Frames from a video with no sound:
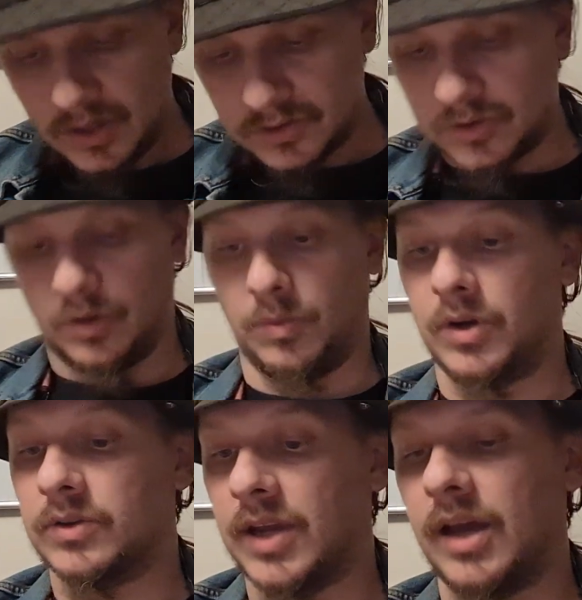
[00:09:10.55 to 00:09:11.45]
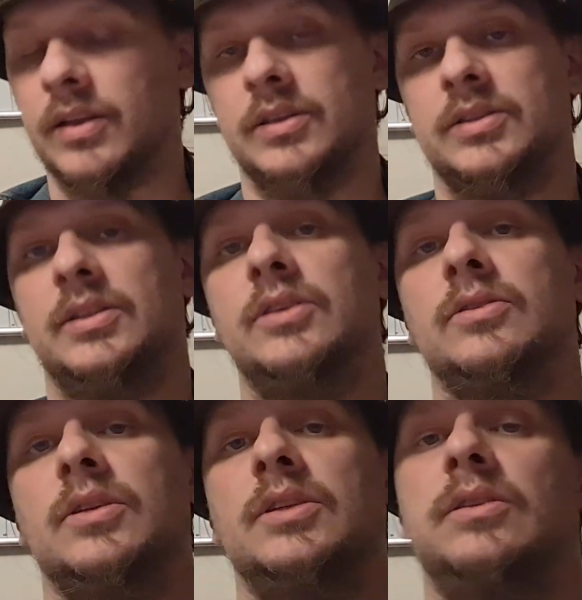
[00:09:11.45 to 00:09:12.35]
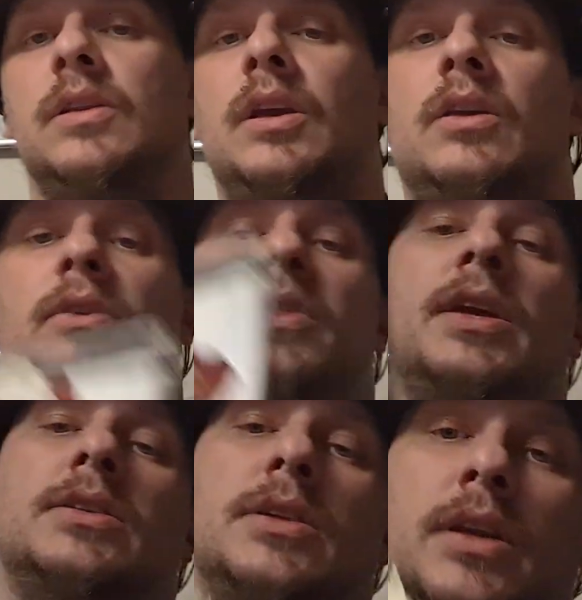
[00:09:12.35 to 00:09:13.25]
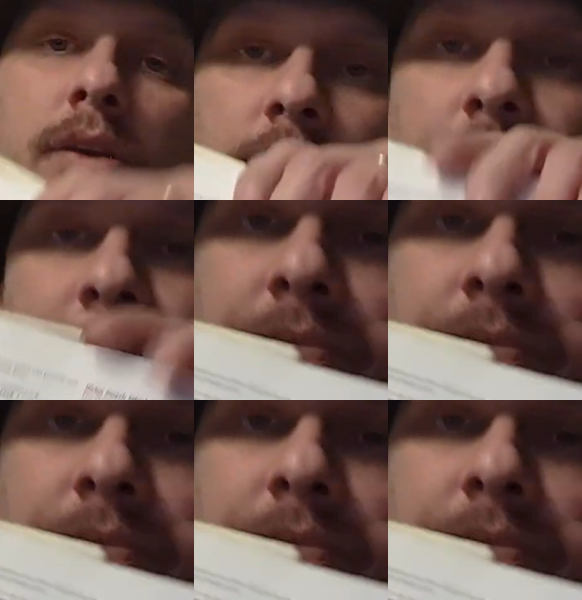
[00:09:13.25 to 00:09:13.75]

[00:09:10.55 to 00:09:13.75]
So now what are talents? These are these little things in here.